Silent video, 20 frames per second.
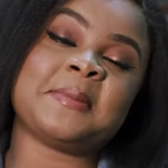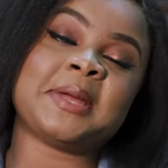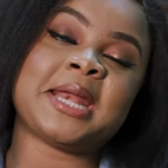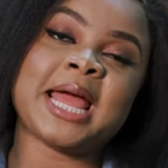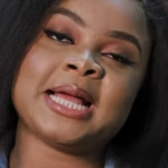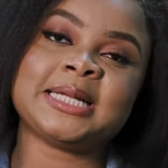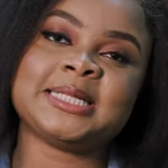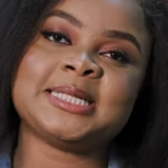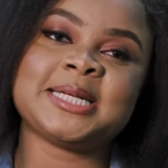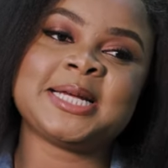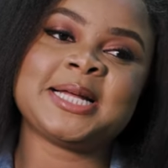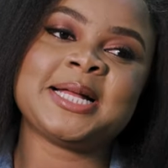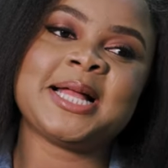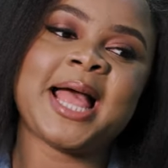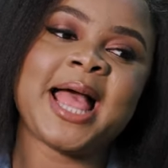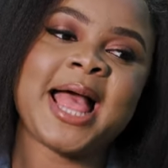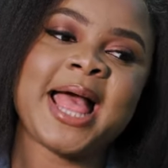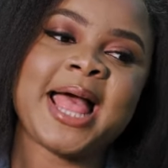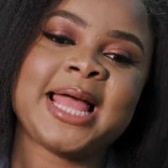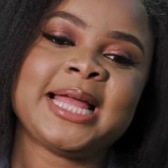I'm an actor
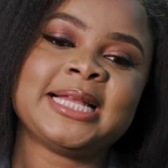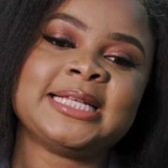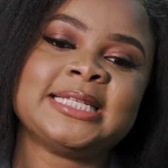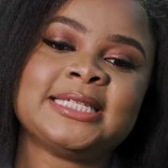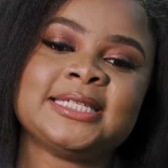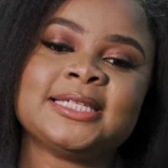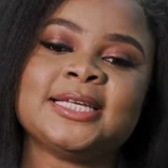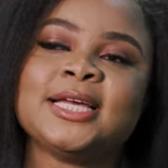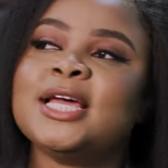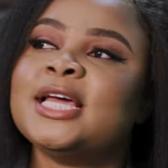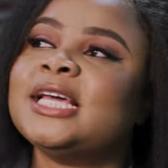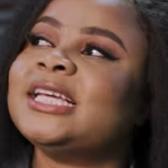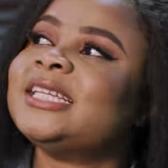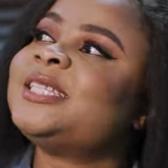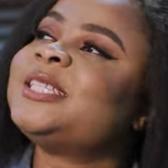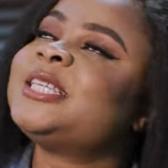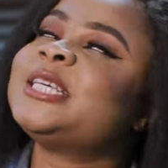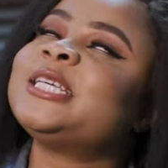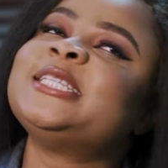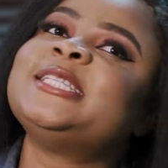and
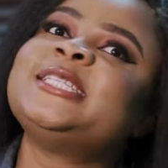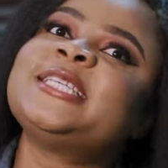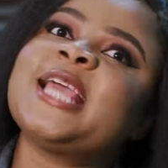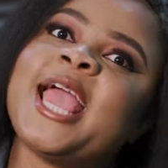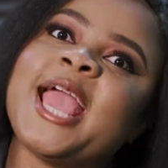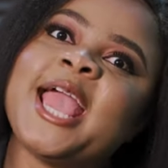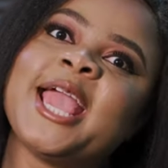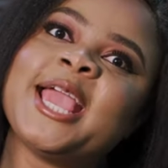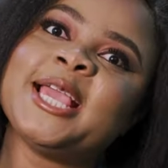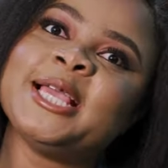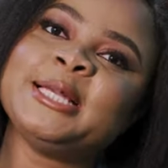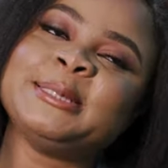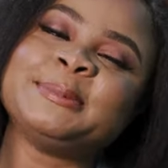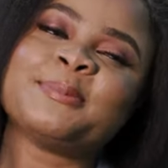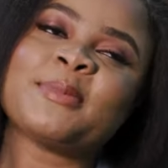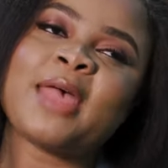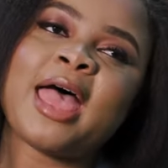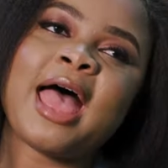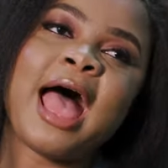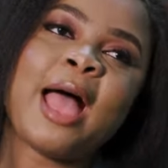
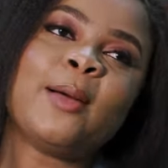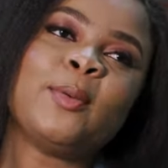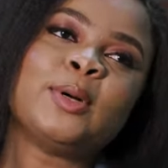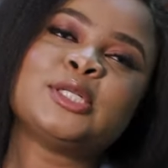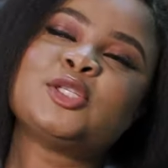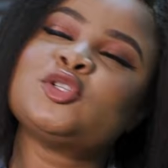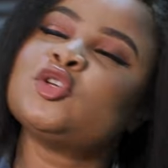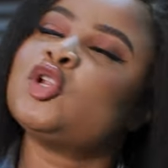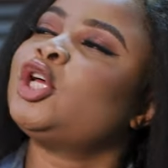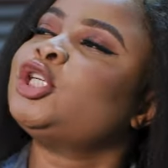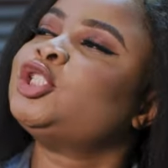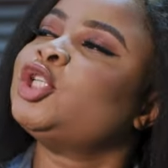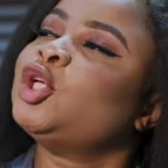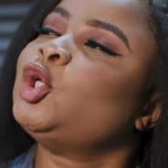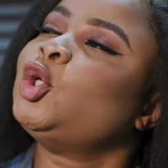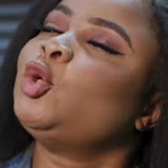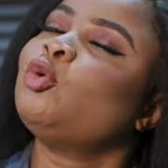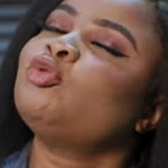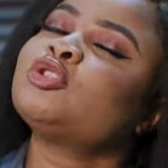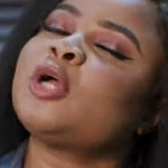today I want to launch a
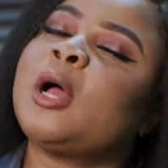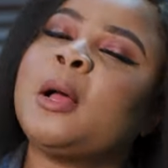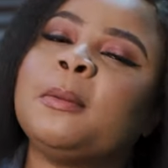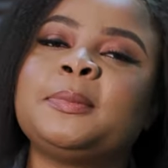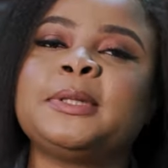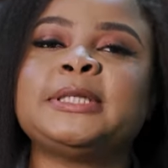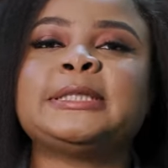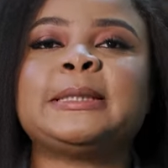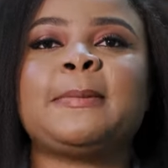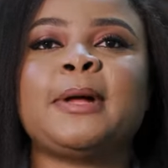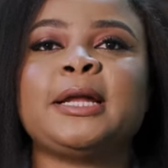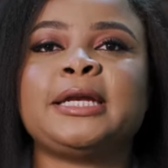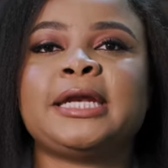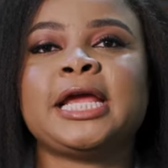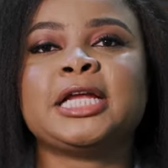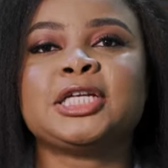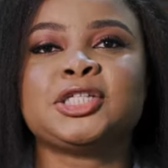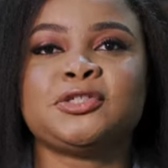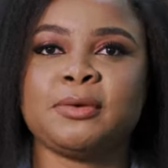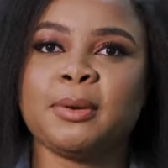huge complaint about
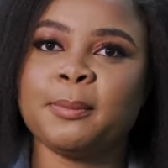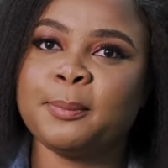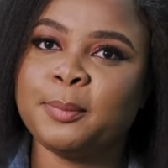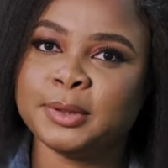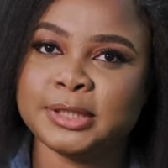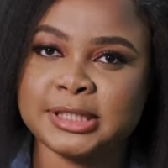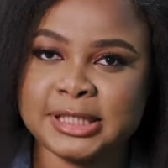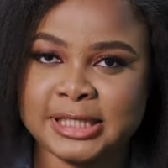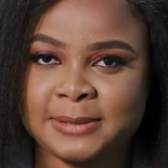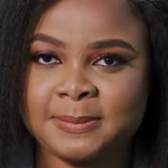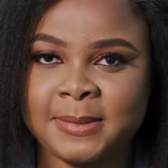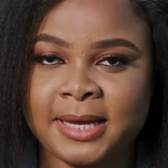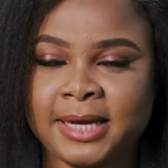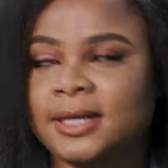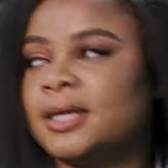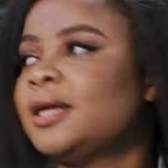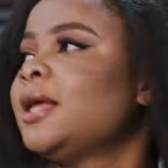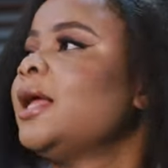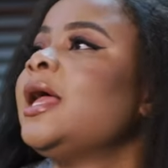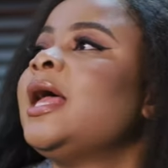Nigerian
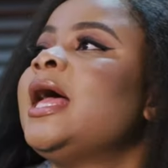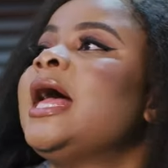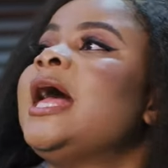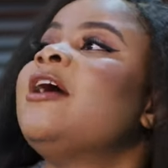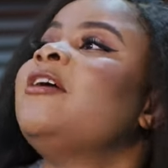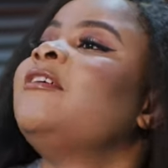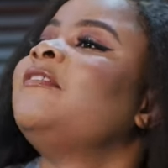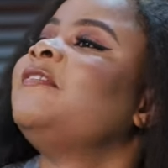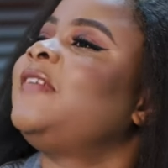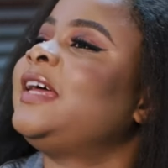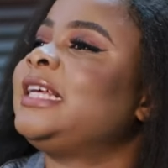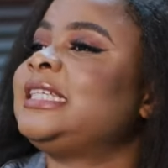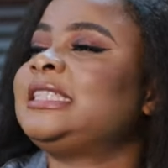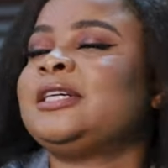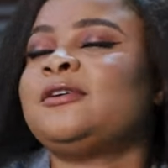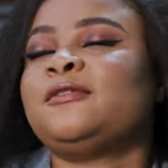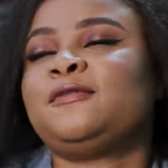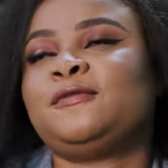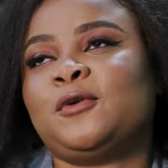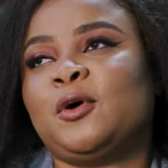policemen.
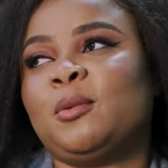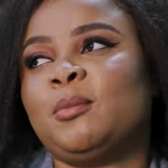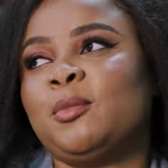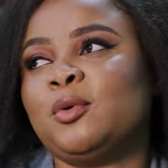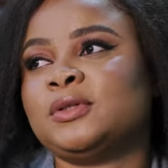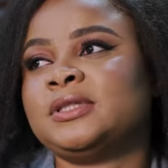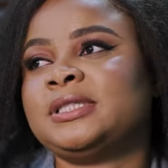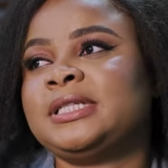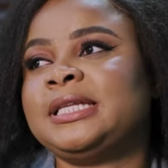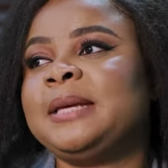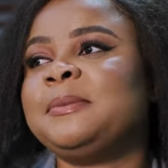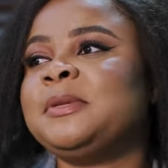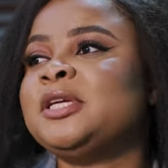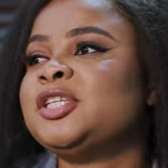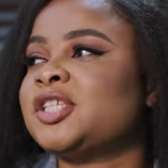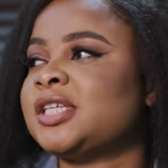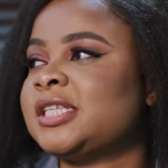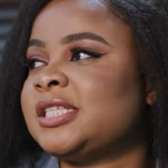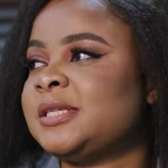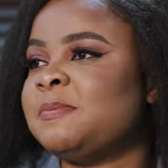First and foremost, let
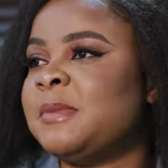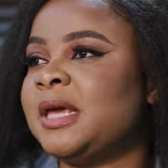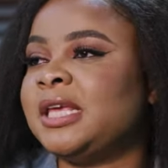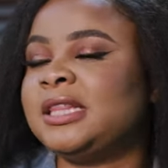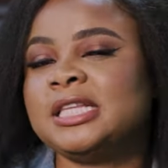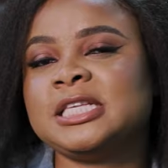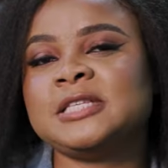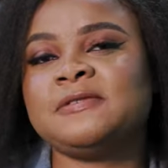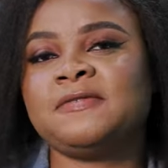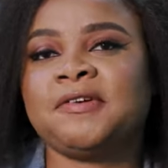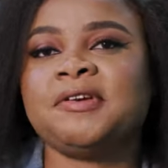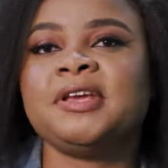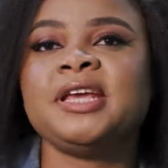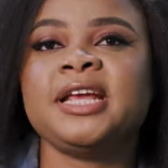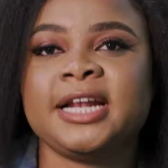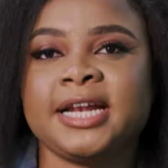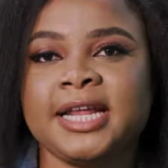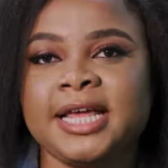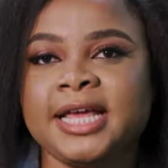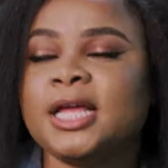me just make this very
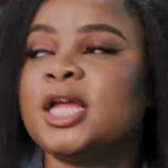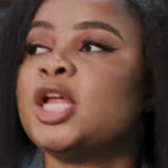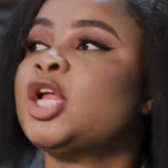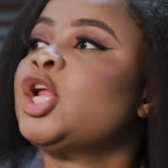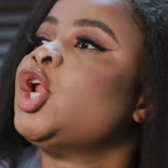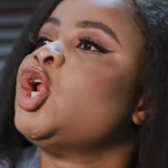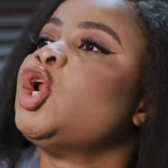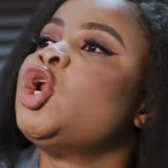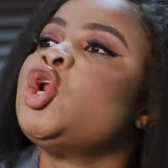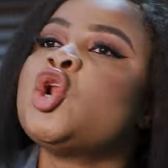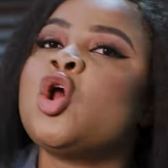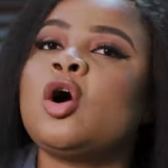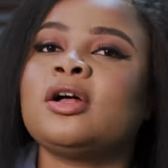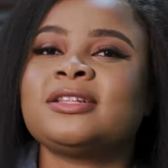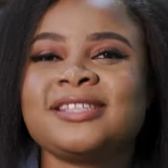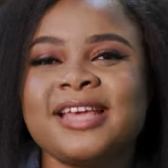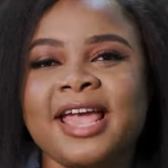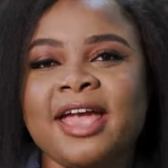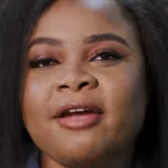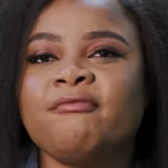clear.
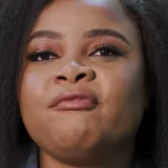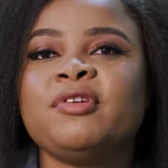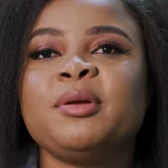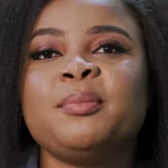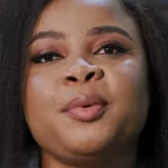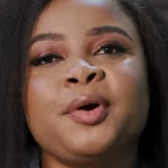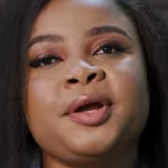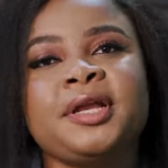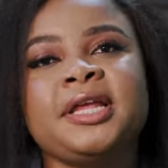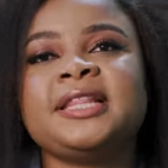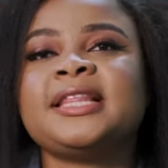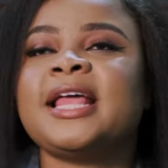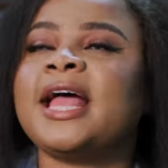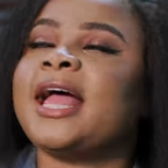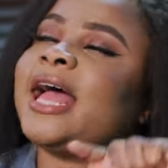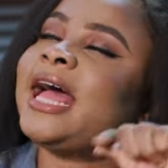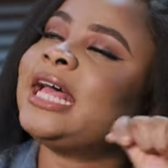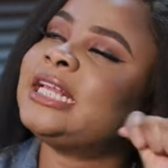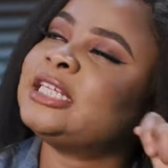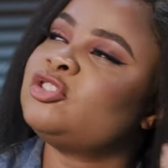Not everybody
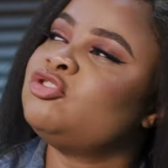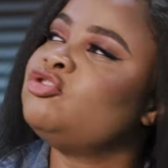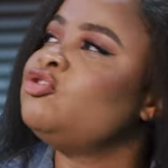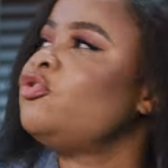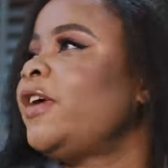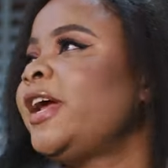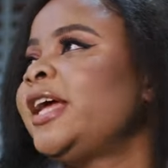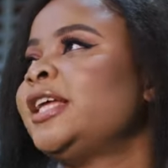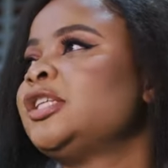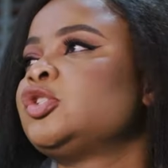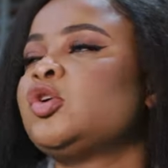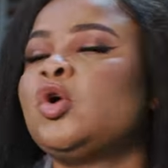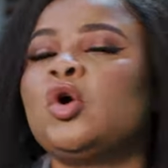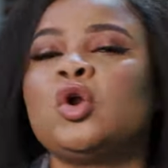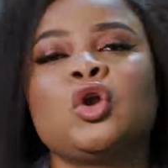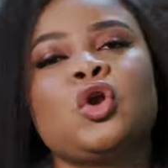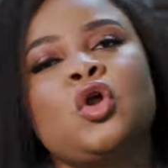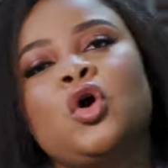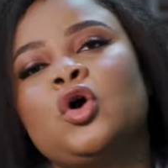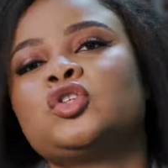that has dreads
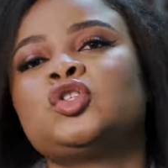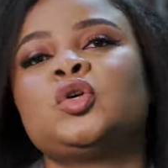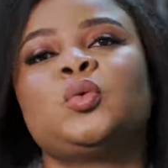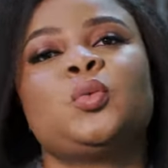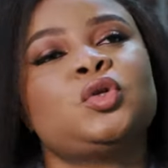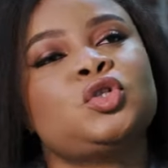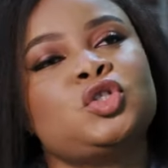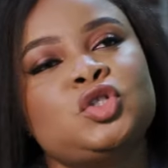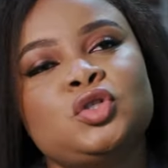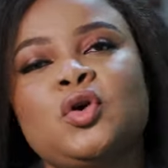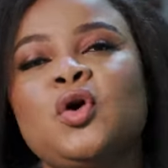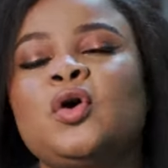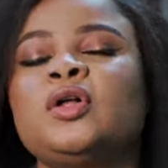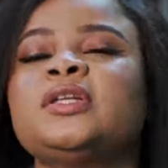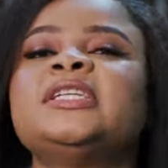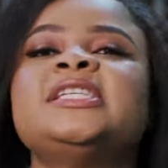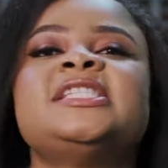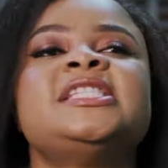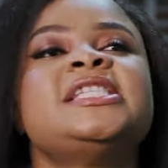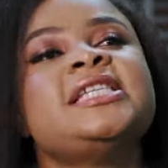or locks or what do you
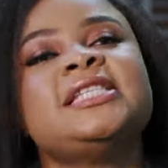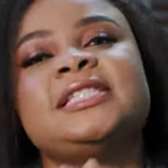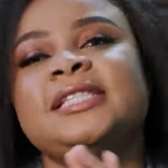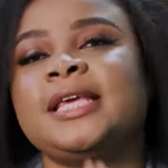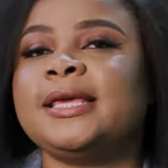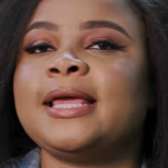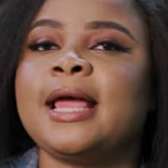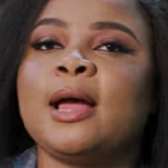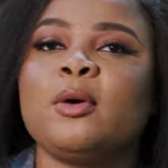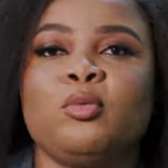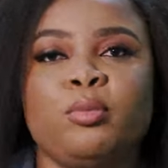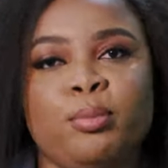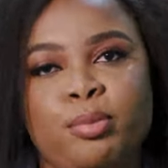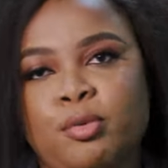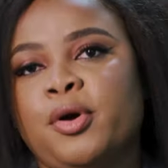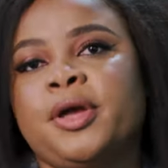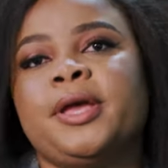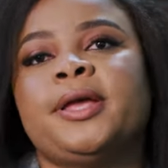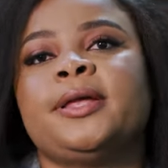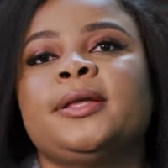call it is a yahoo
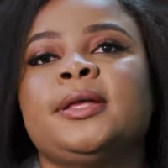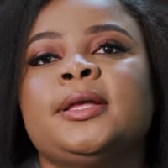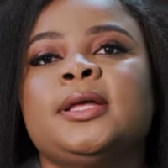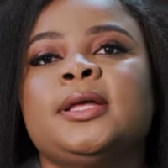boy.